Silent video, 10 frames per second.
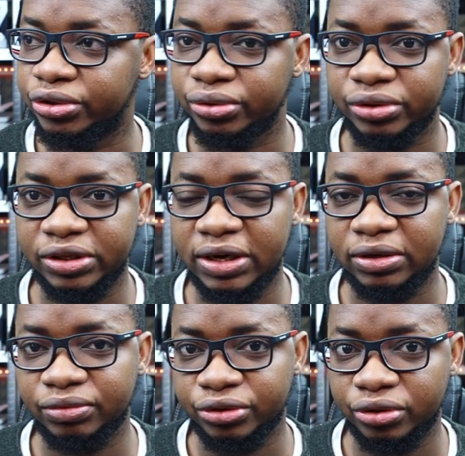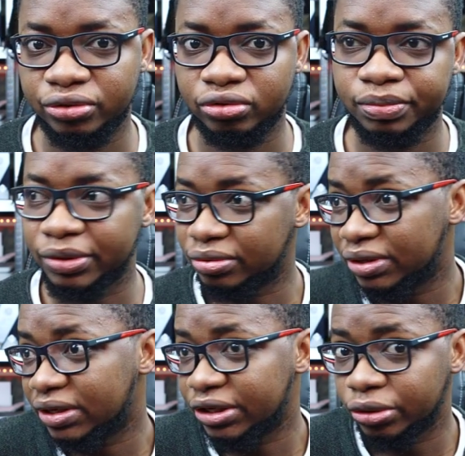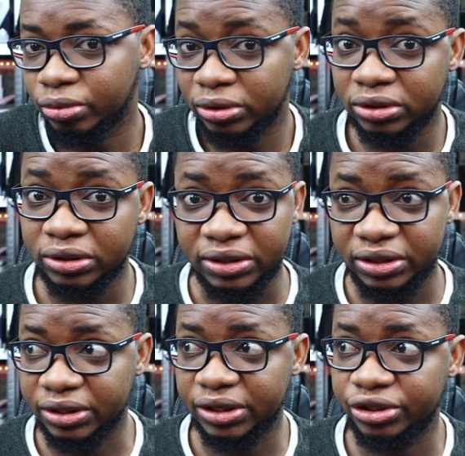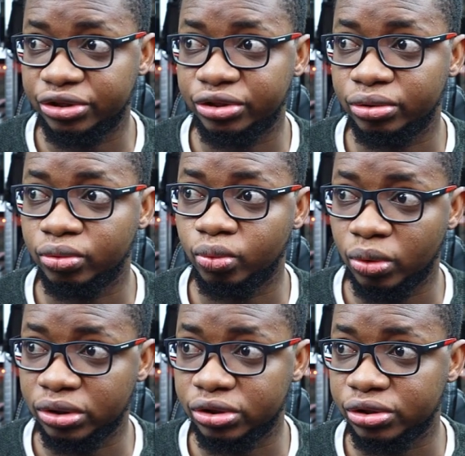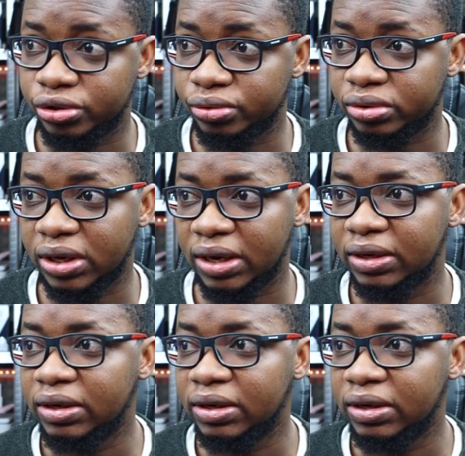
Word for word: you select the resource group or create a new one in case you want to do that.